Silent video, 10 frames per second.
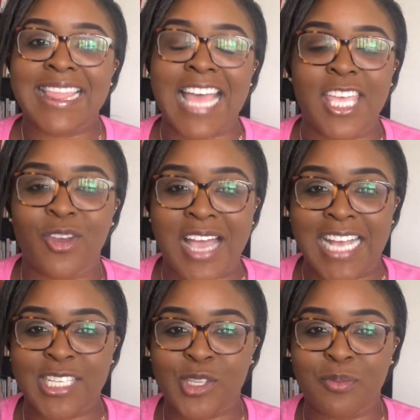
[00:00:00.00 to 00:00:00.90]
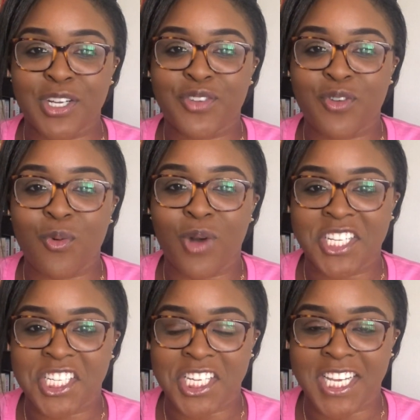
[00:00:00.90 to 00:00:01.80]
Thank you guys so much for
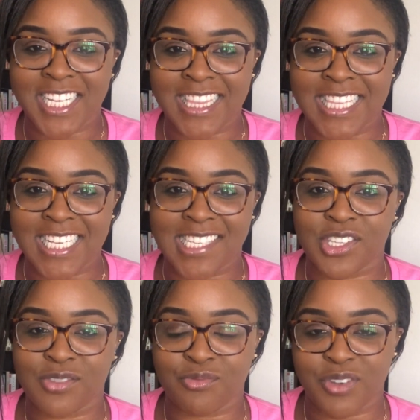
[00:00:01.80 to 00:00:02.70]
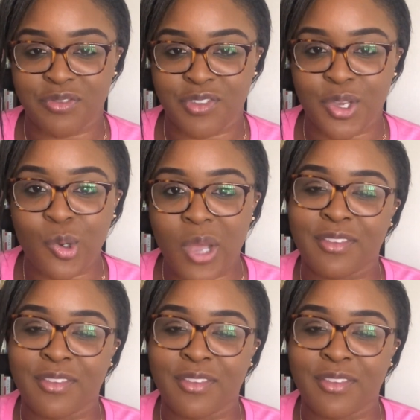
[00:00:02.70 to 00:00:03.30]
watching this review.